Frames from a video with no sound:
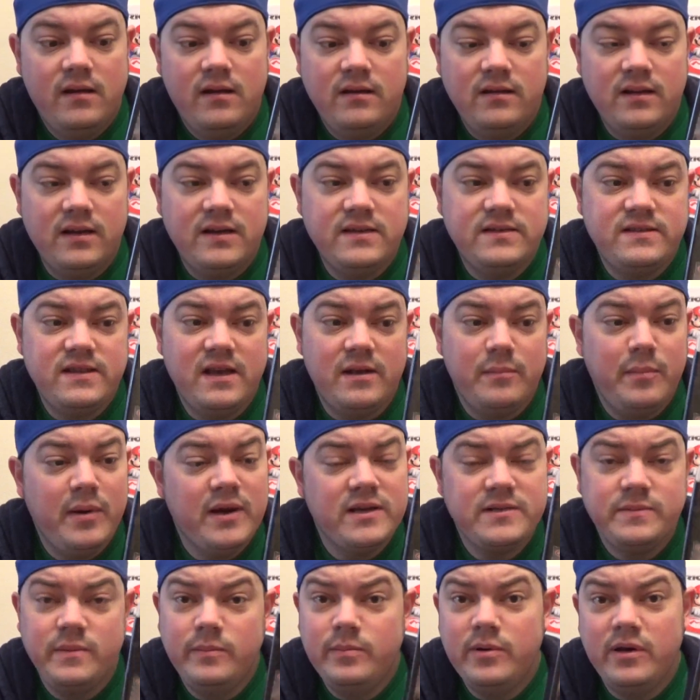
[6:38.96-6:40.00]
Like I say, it
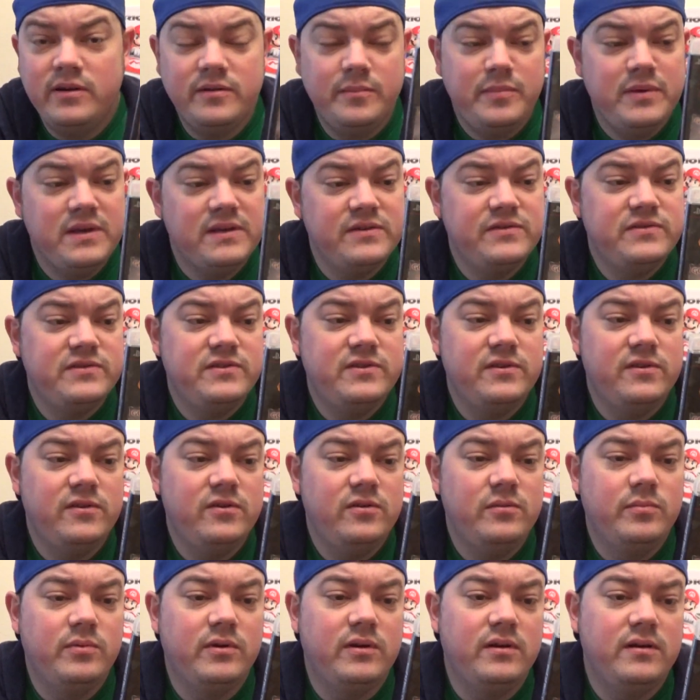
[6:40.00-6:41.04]
passed me by on the
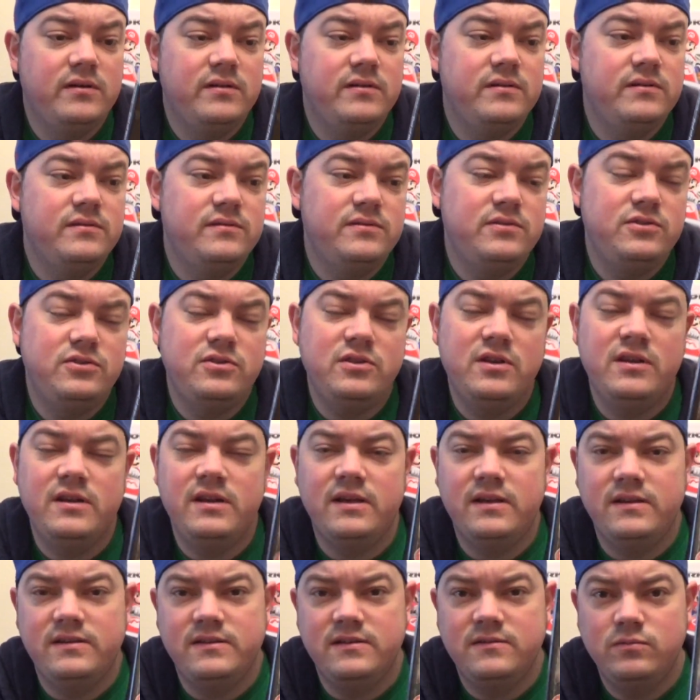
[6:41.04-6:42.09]
PS2, but
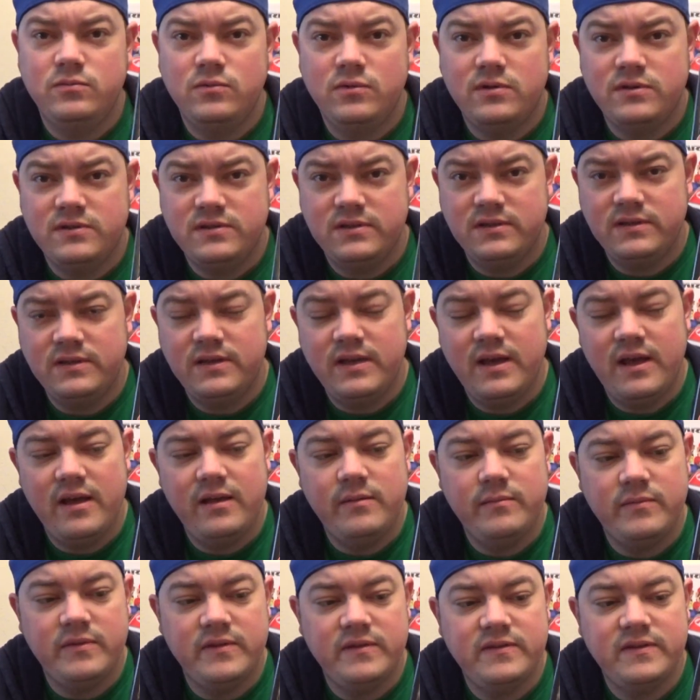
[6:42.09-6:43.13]
Jesus, what a
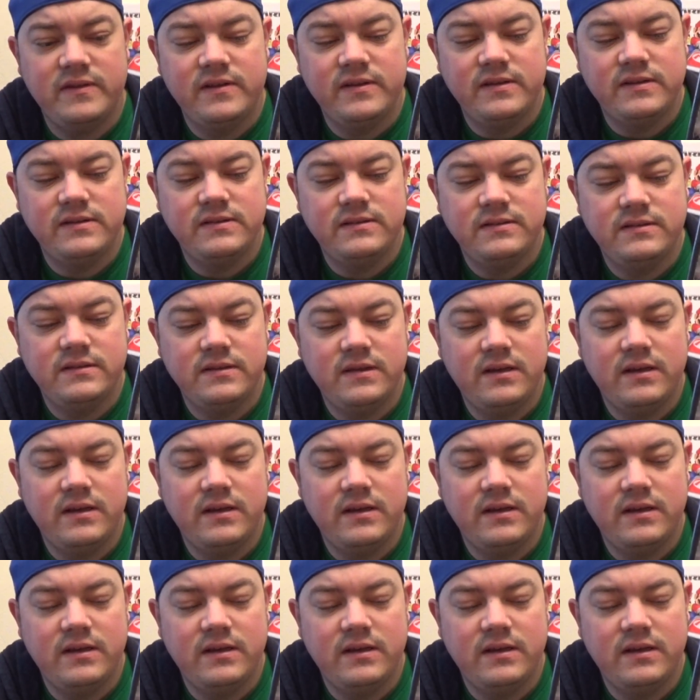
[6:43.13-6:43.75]
game this is.